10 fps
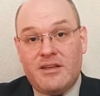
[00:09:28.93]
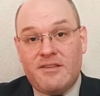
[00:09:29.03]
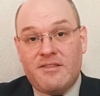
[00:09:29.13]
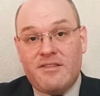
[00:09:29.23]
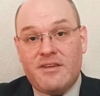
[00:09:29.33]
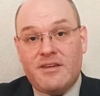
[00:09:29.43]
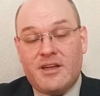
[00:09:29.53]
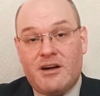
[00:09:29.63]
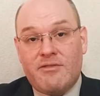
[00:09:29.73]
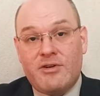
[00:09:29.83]
is
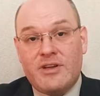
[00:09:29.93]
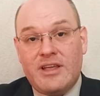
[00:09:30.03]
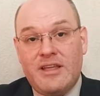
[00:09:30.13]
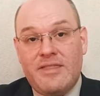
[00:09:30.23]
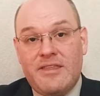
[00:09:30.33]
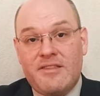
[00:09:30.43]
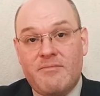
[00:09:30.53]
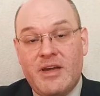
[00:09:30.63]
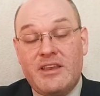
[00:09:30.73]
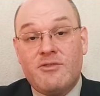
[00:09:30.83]
covered in this
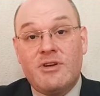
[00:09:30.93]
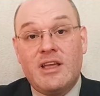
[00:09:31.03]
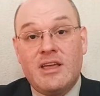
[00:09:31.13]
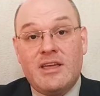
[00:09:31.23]
manual